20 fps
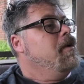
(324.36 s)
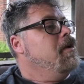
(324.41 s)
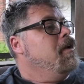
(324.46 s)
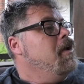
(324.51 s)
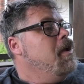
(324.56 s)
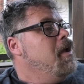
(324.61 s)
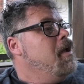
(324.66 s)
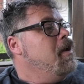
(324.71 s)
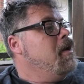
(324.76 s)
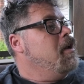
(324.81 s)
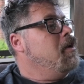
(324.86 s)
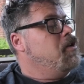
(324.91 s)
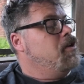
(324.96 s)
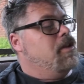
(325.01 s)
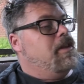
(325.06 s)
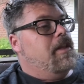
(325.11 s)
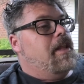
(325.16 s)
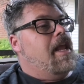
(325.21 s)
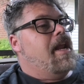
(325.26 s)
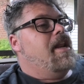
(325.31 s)
And the
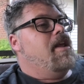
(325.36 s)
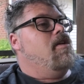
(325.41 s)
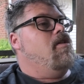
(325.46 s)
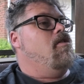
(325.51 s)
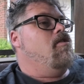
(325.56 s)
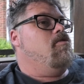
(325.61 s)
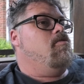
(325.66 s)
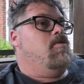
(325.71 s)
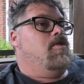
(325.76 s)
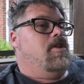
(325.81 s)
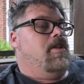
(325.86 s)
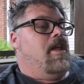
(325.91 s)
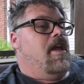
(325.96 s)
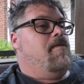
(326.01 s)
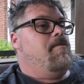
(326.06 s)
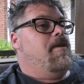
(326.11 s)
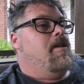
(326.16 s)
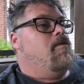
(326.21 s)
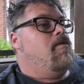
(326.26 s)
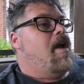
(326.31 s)
lady goes, would you
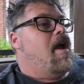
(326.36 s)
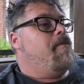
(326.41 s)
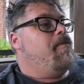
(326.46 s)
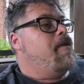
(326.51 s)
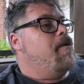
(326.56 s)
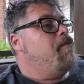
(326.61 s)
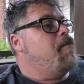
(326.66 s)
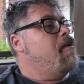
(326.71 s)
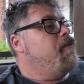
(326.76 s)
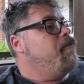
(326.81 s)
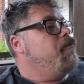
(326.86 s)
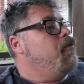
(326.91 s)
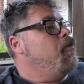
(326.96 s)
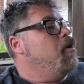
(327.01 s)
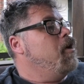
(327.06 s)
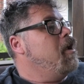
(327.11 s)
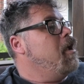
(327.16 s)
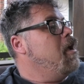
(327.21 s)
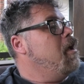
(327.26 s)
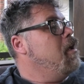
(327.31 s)
like me to wrap them up
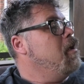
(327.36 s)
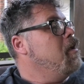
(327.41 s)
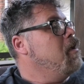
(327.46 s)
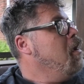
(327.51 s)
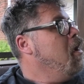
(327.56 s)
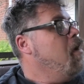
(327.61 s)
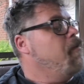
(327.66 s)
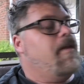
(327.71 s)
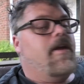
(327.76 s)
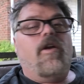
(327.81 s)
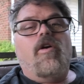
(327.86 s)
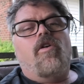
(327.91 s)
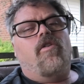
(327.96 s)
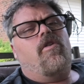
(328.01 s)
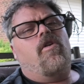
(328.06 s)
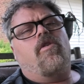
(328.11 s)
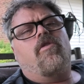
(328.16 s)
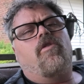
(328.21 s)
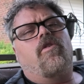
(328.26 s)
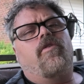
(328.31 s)
for you? I'm like, oh,
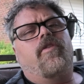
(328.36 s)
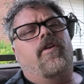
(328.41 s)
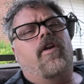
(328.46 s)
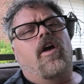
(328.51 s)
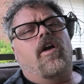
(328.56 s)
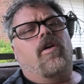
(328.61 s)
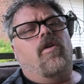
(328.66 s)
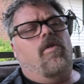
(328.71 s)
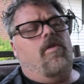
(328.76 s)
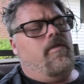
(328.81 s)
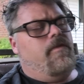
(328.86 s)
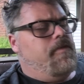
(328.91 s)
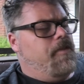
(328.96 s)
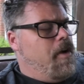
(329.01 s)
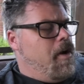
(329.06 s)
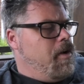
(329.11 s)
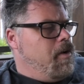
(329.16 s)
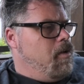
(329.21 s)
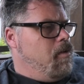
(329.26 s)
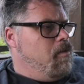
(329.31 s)
no, no, they're not going
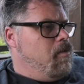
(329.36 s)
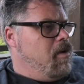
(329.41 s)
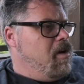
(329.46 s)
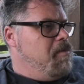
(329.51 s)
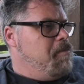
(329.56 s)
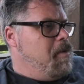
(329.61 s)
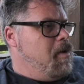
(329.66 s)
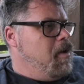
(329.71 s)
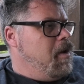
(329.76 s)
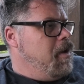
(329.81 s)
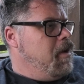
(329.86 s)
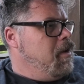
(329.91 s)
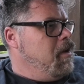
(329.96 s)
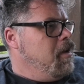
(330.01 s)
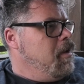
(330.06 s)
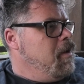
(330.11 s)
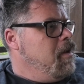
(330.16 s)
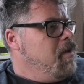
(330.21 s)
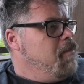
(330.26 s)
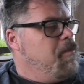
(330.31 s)
far. Don't worry about it.
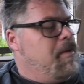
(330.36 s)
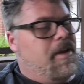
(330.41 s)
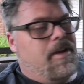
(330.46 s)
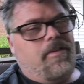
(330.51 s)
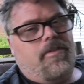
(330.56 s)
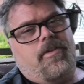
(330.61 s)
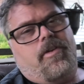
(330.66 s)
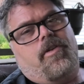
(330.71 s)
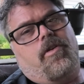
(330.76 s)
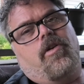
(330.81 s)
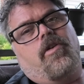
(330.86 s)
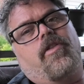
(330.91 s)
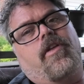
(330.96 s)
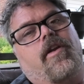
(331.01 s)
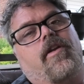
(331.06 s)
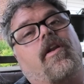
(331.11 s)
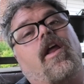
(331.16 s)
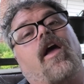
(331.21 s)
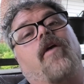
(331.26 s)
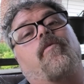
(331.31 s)
Because the girl
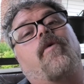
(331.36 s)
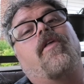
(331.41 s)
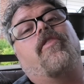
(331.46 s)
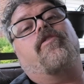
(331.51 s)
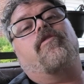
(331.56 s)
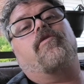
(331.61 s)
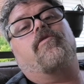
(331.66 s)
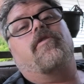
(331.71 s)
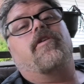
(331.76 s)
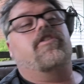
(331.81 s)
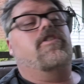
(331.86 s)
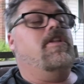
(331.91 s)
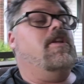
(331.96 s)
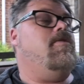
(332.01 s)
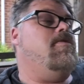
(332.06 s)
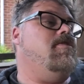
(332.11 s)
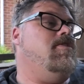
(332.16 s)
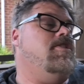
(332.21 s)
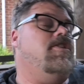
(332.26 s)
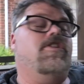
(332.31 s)
that I went through originally
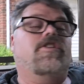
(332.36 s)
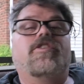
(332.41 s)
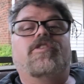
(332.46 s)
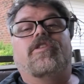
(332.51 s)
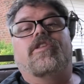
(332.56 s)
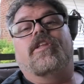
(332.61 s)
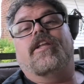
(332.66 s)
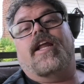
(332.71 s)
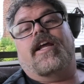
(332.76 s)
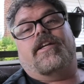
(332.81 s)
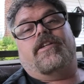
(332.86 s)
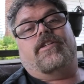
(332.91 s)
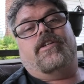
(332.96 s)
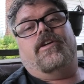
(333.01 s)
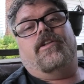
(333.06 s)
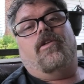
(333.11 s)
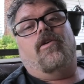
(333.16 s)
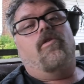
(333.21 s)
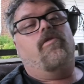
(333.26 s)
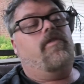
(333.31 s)
was just the next
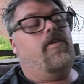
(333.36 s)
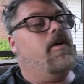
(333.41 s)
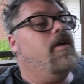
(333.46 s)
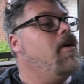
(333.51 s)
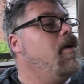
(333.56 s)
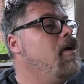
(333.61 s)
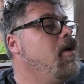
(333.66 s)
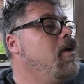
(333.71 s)
hill over.